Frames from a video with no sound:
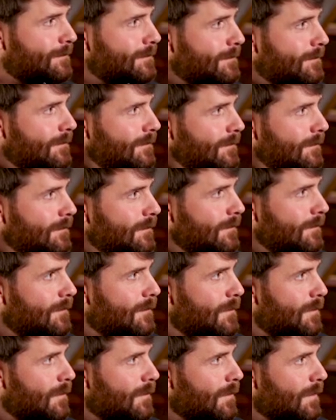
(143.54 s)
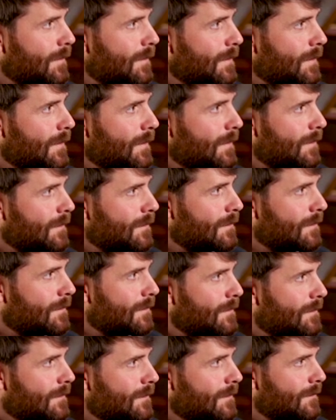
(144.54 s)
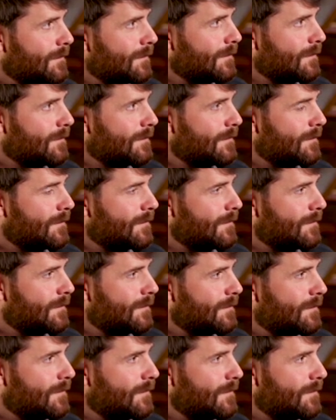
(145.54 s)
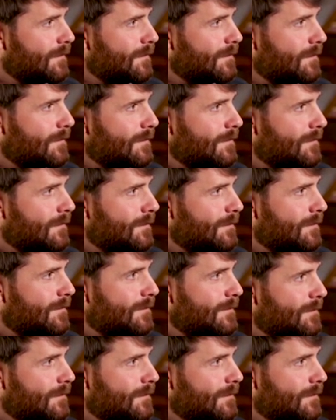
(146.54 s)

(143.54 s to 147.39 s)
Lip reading: [no speech]